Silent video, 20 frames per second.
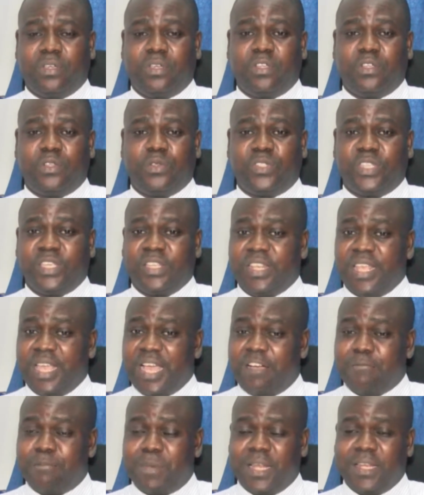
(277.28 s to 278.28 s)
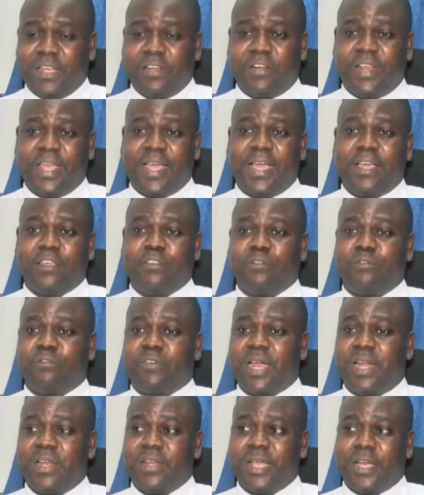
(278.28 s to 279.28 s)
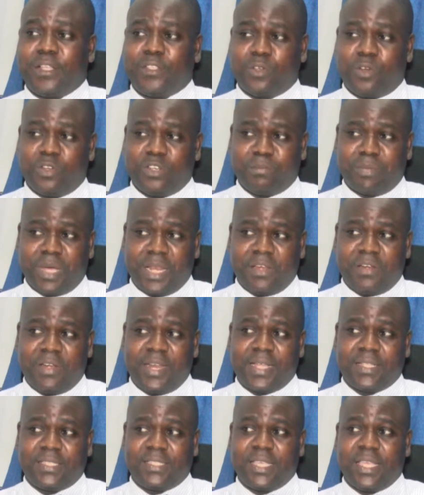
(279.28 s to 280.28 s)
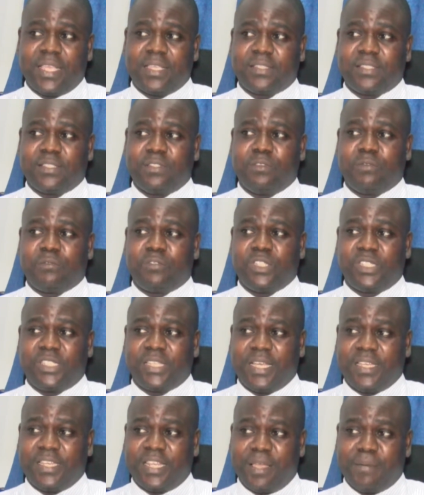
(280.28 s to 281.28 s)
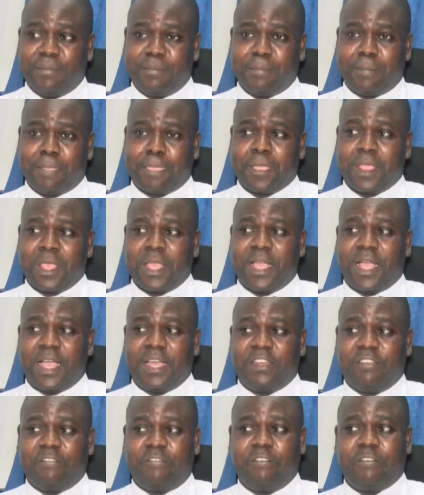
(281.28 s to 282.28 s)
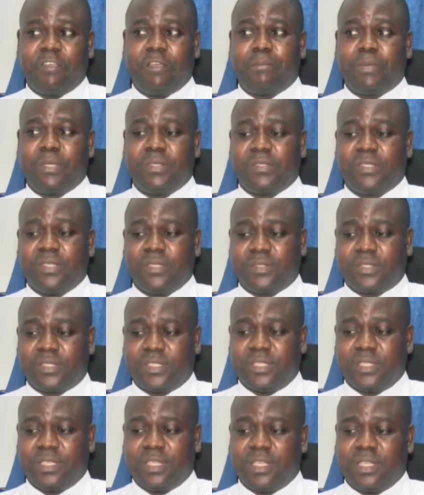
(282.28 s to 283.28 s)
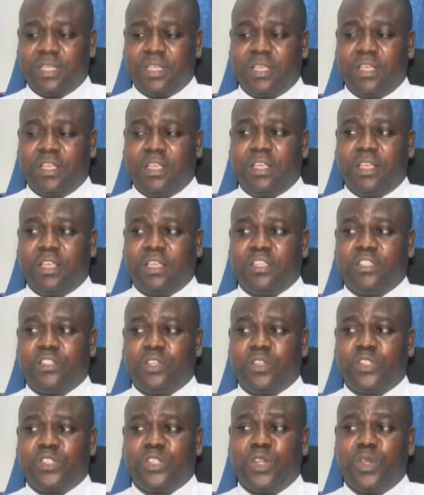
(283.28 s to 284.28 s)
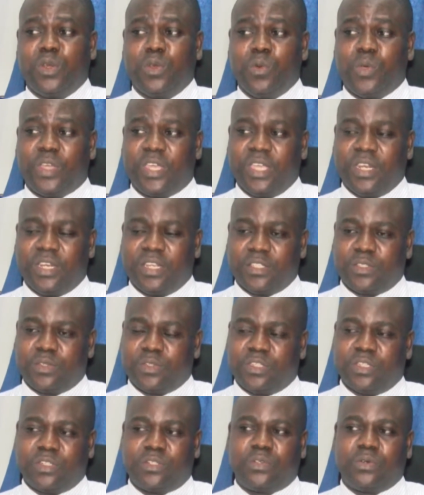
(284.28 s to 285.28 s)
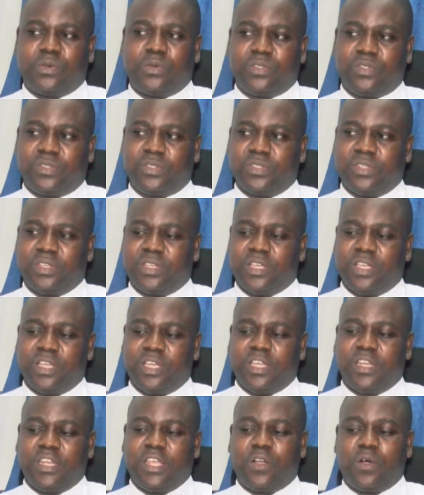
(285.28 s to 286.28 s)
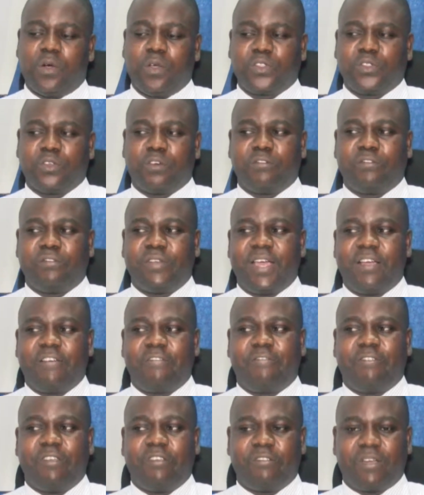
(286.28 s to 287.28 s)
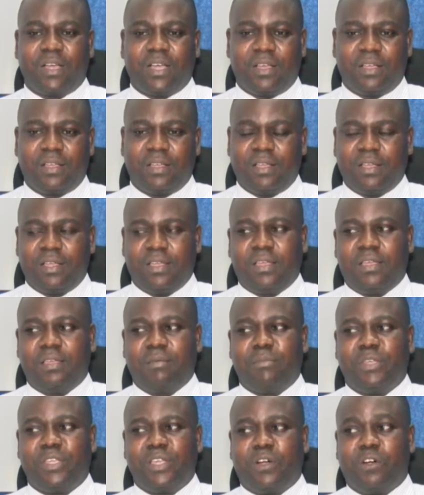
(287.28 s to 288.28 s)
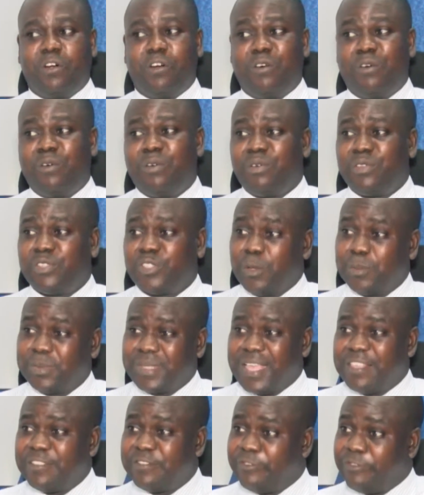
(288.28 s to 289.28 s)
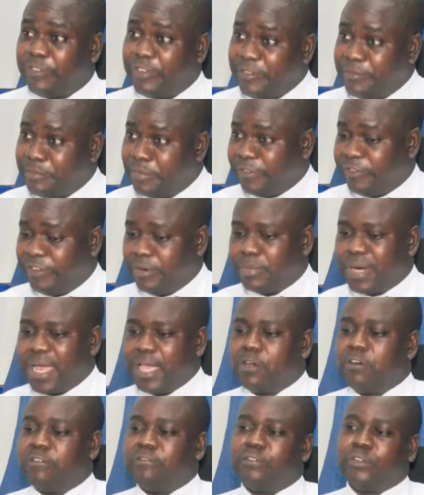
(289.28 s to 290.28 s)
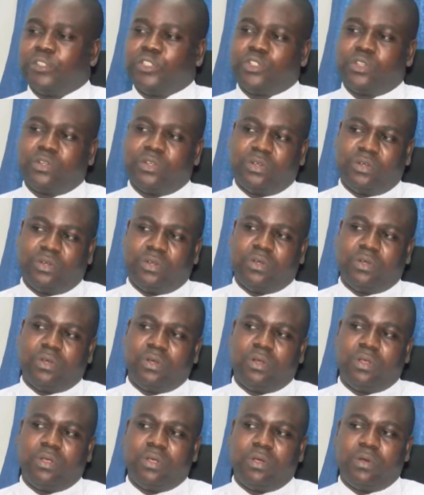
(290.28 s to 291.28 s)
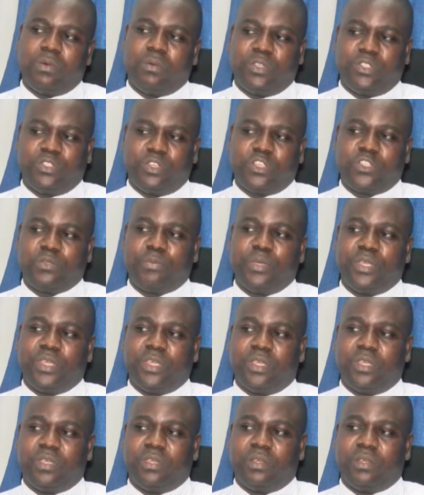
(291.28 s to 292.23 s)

You think they have malaria, you've carried out all the malaria tests, you've treated them, and the fever persists. Just looking into the throat, the cause of that fever, or sometimes febrile convulsion, will just be